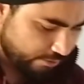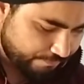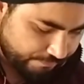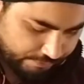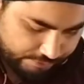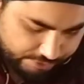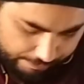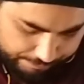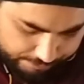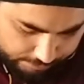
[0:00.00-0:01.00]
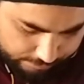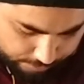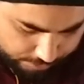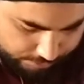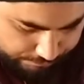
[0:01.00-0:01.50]
your chapter
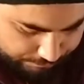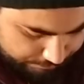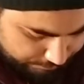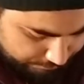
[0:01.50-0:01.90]
book.